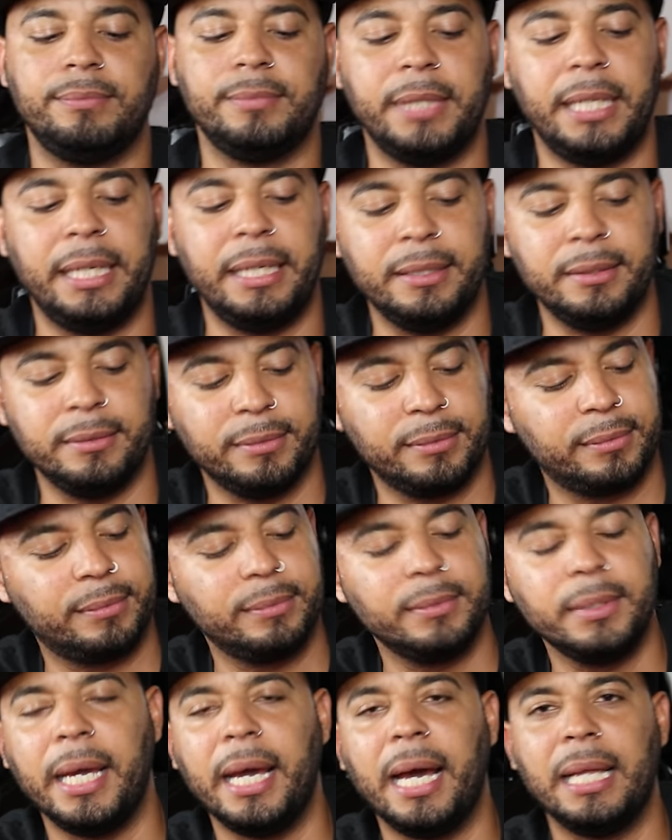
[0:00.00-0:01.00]
And
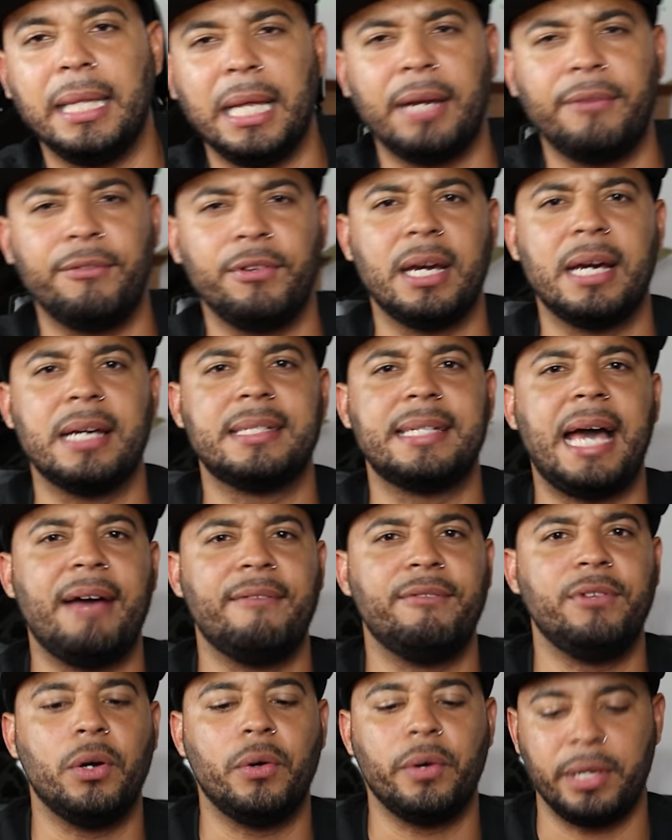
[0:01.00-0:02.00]
yeah, a lot of you guys
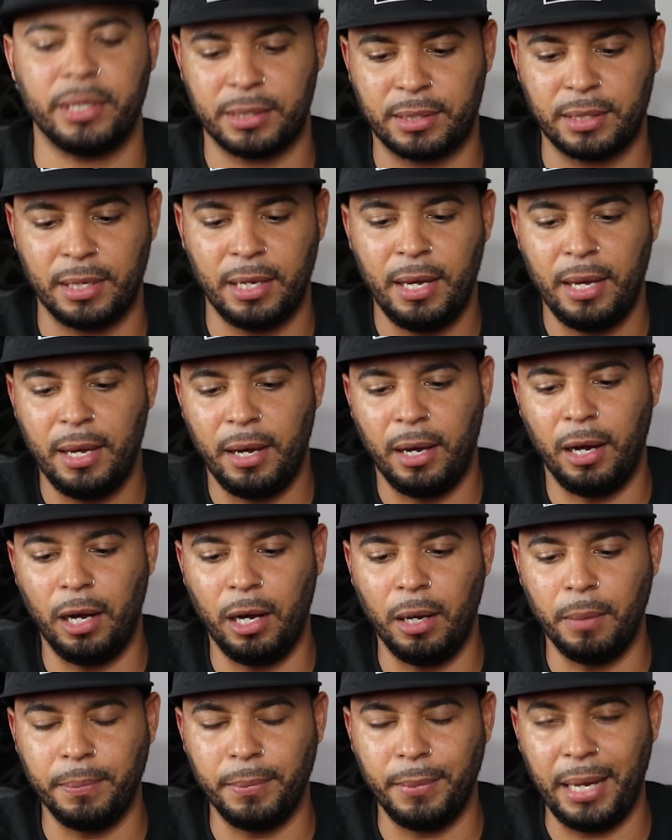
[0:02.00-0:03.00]
have noticed.
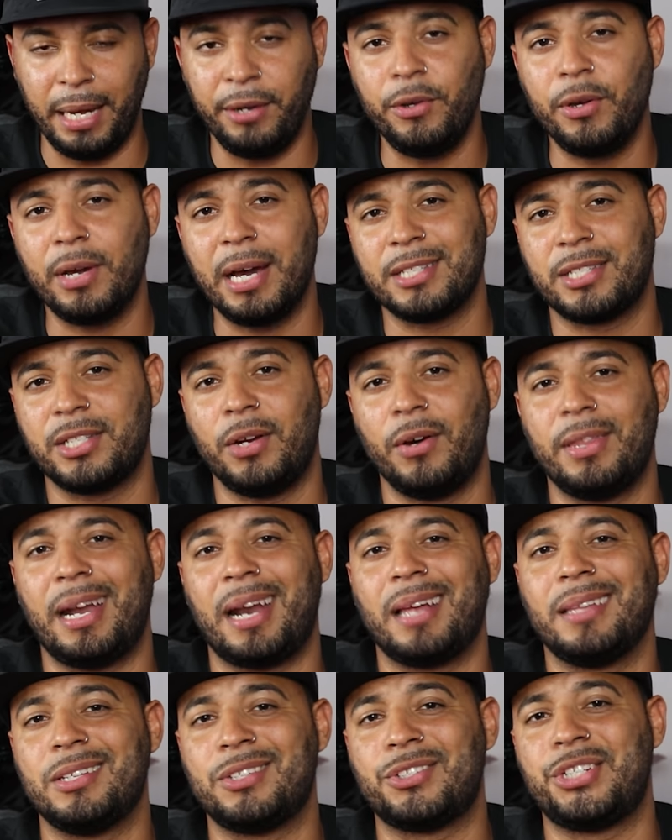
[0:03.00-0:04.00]
And you guys know
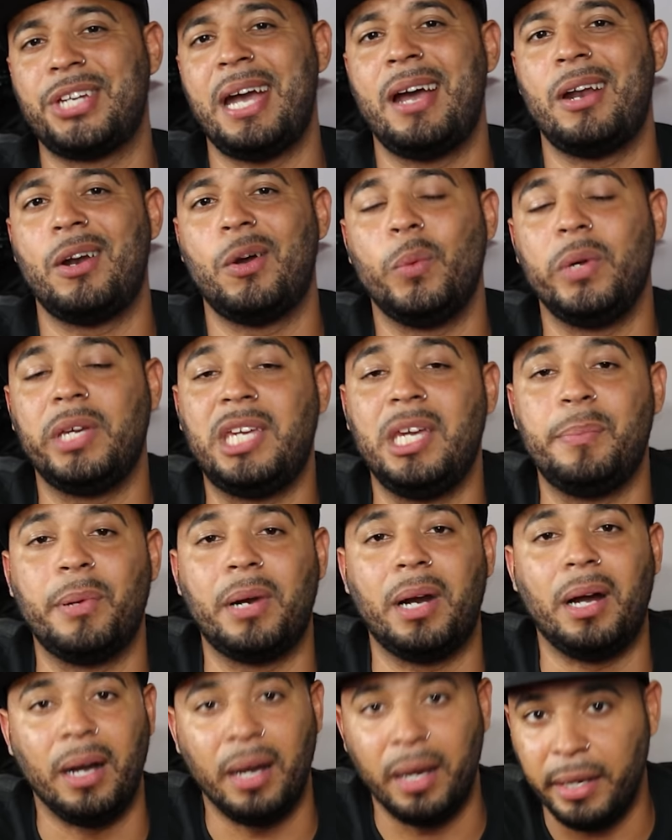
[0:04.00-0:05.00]
that on this channel, we keep
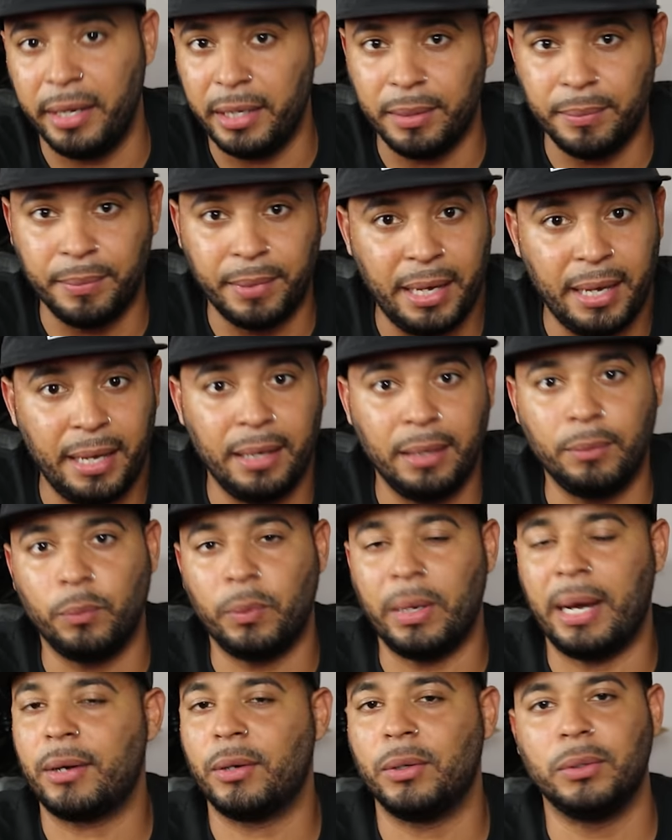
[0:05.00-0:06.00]
it 100, man.
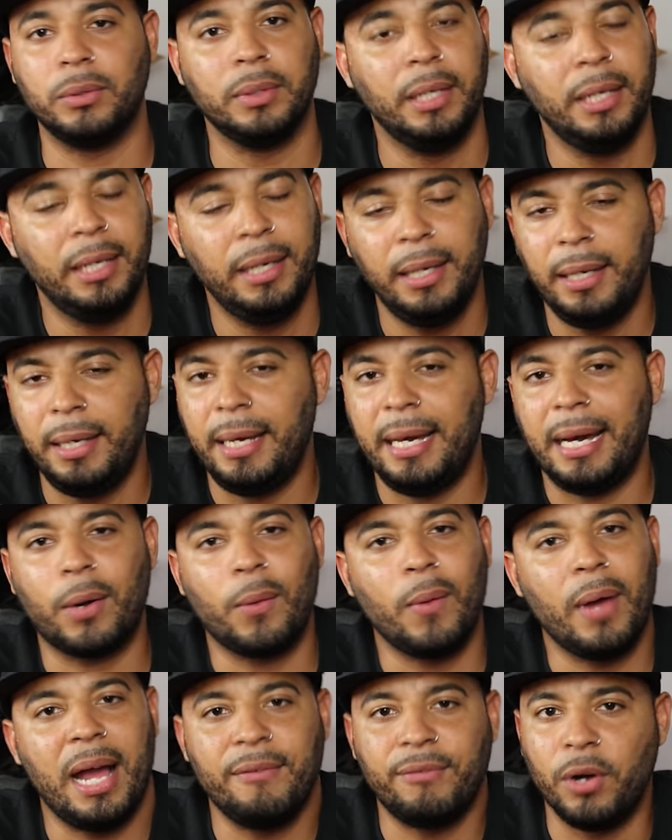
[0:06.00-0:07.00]
I don't
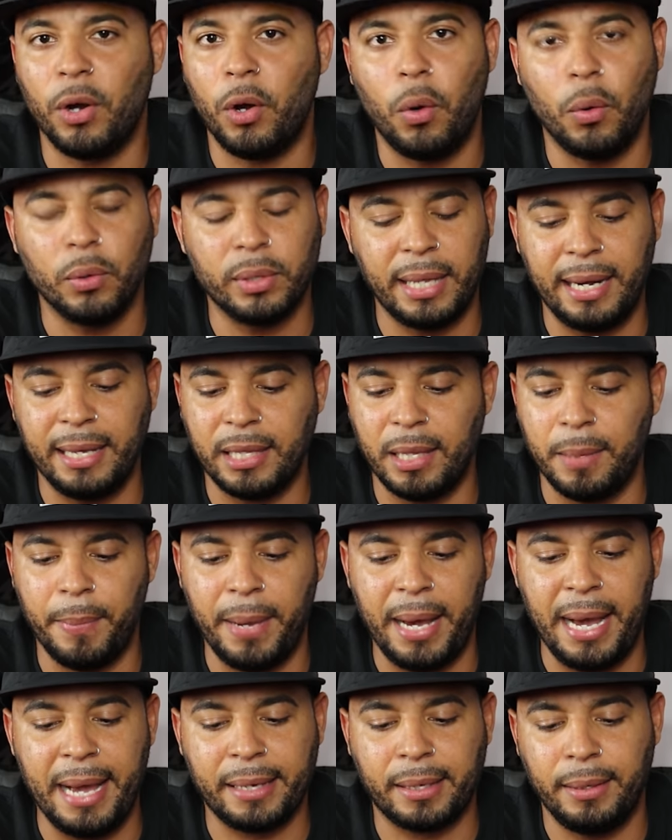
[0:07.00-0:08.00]
ever hold anything
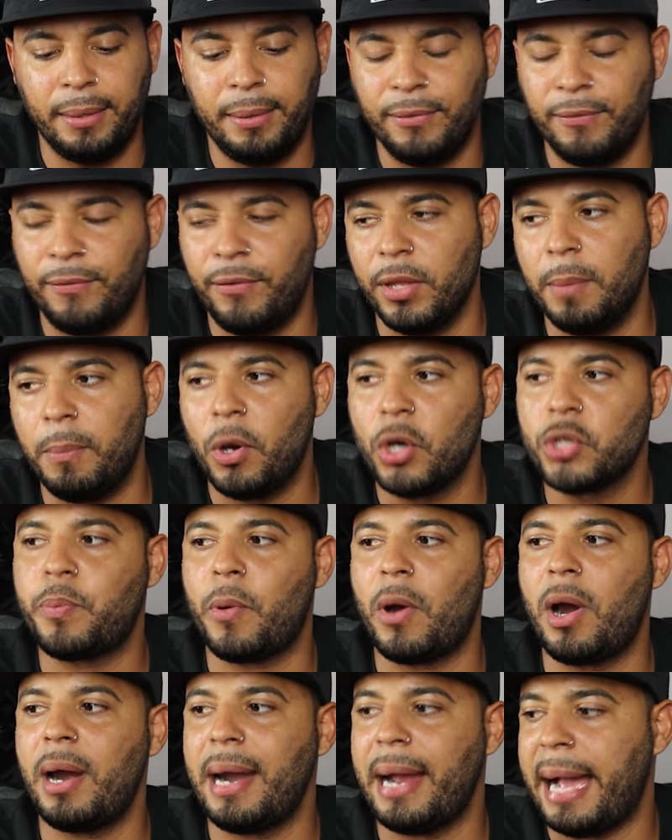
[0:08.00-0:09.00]
back. For the most
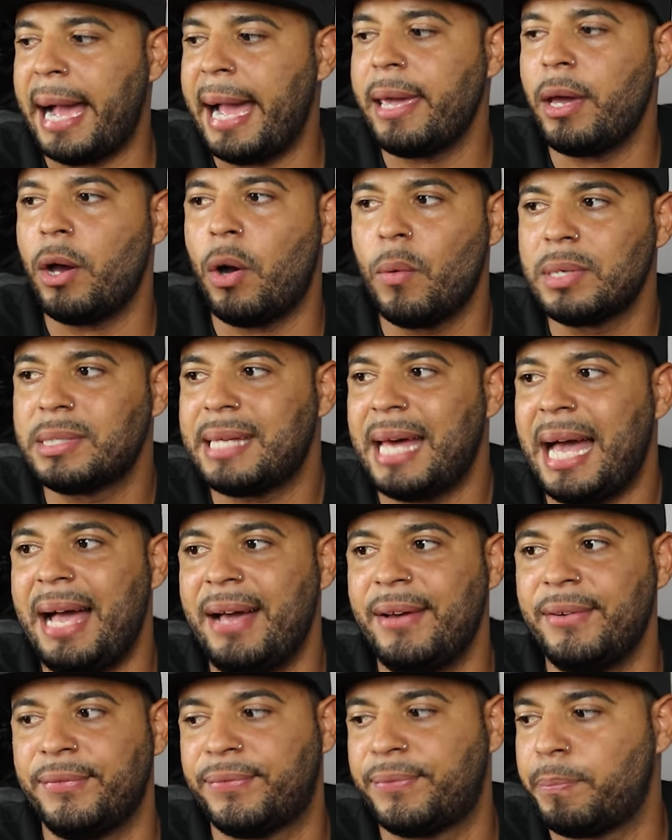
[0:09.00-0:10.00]
part, I always
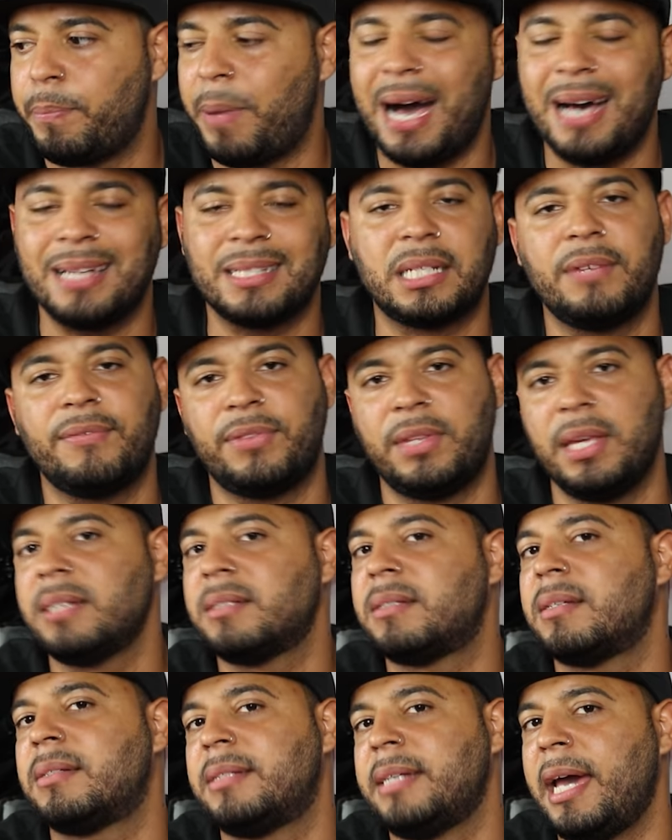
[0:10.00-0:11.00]
have positive
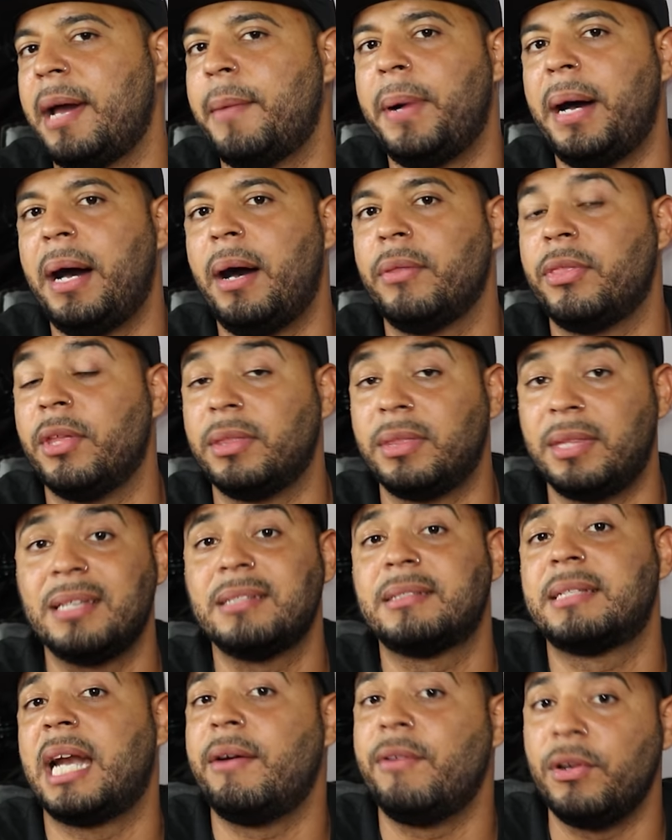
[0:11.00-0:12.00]
things to say about the
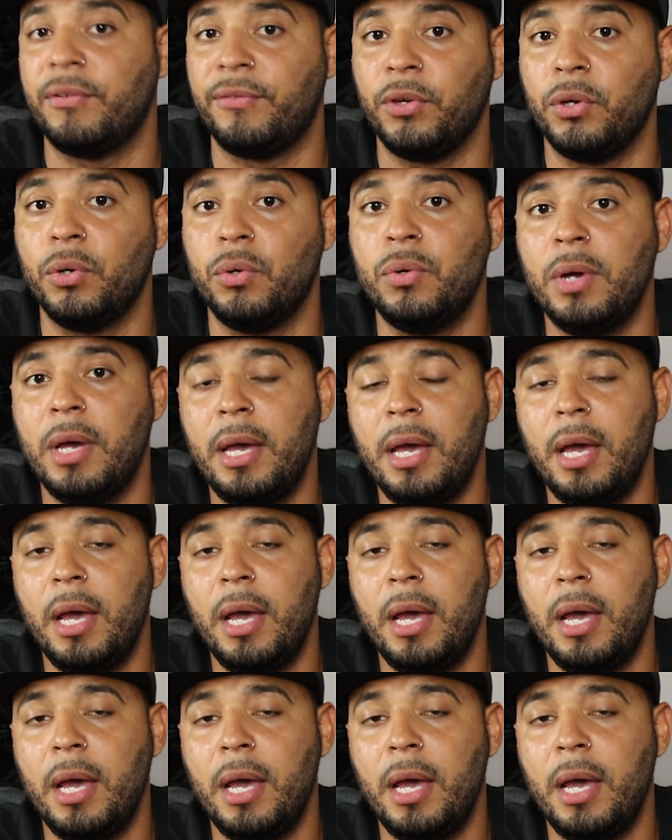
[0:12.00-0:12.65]
things that I review.